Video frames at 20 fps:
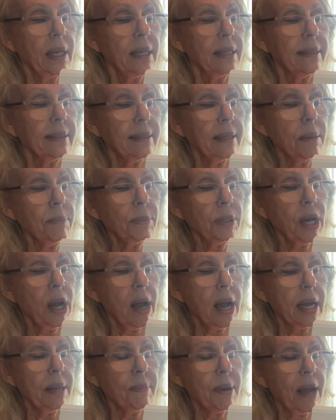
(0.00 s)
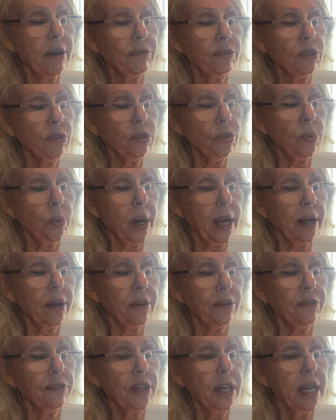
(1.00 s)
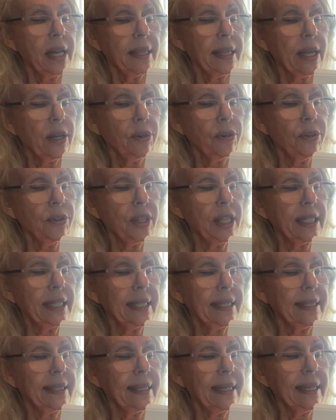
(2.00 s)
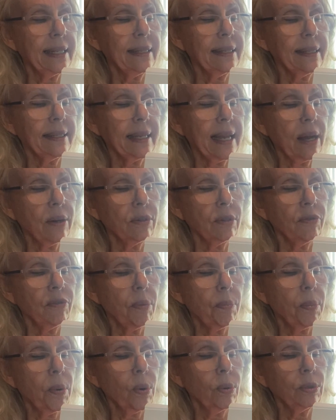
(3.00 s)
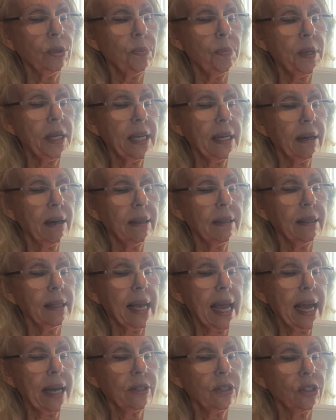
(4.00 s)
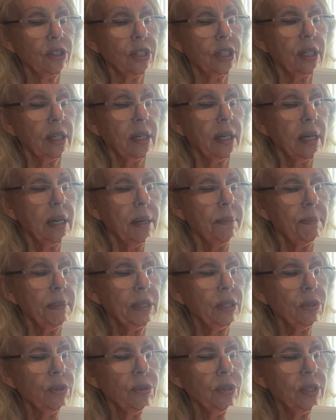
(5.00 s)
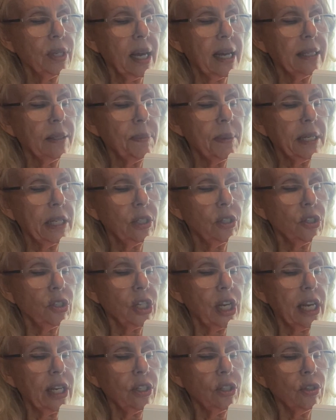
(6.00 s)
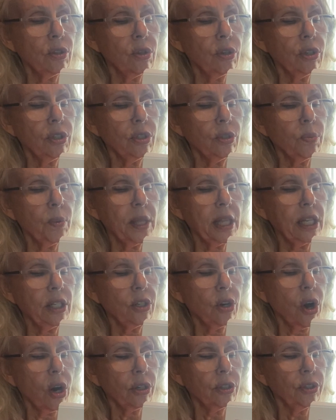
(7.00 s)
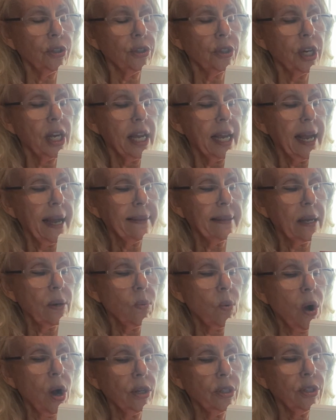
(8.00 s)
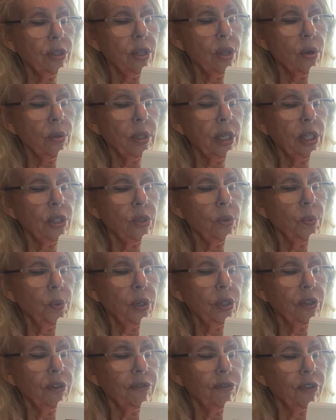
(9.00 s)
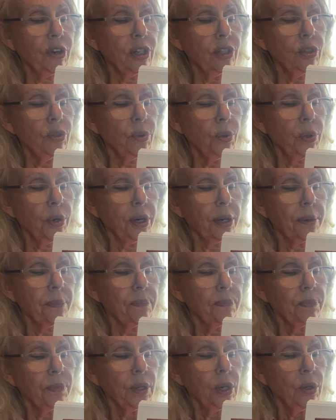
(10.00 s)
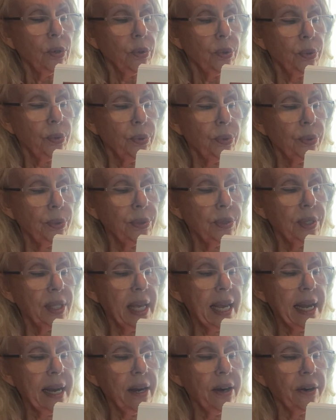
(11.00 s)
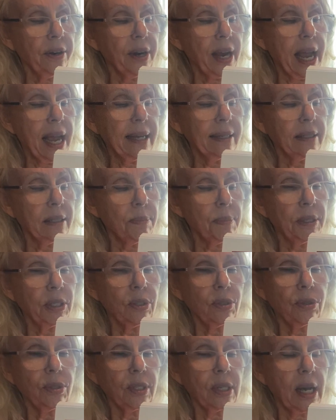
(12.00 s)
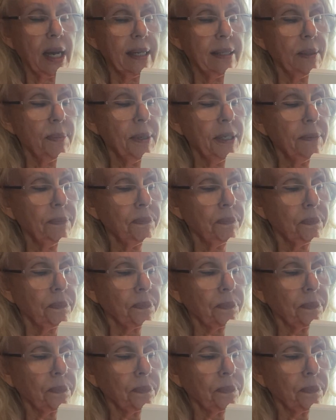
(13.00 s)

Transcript: Sometime after 12, they heard the distinct sound of a bolt being unlatched. Mr. Seisman exchanged looks with the doctor, and they walked slowly toward the front door. "Who's there?" asked Mr. Seisman.